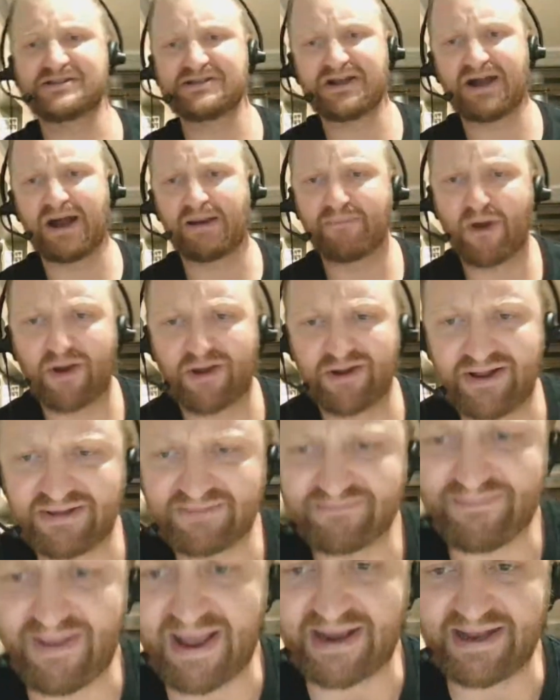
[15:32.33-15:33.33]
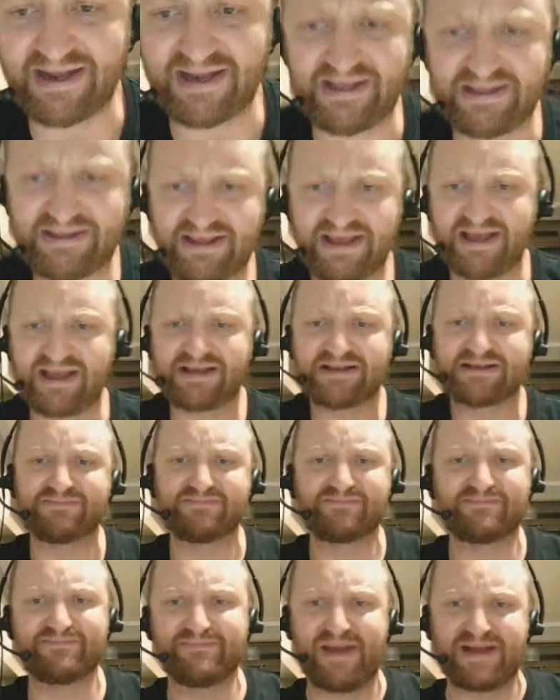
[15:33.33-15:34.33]
I'm not going to make any
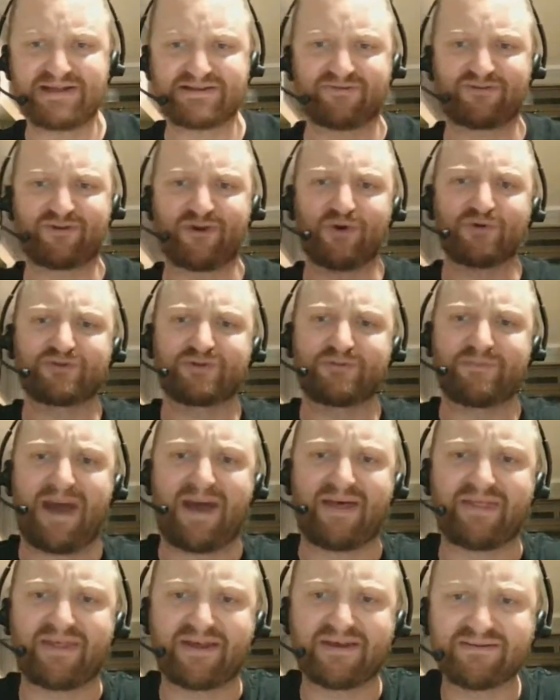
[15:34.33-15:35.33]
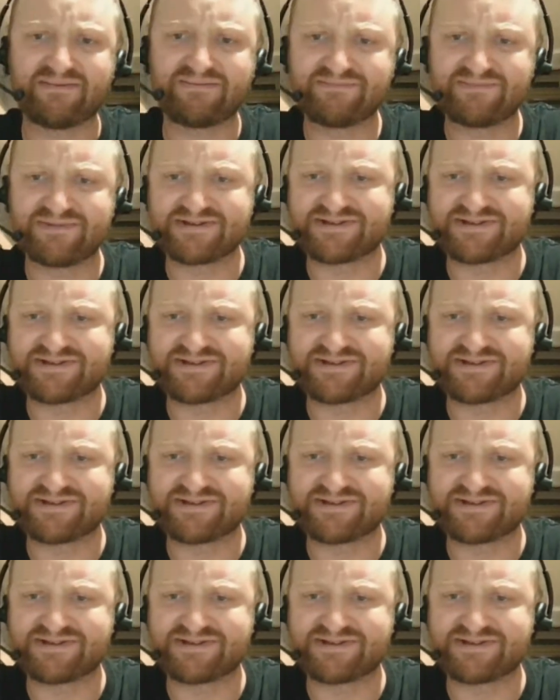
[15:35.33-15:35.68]
massive calls about the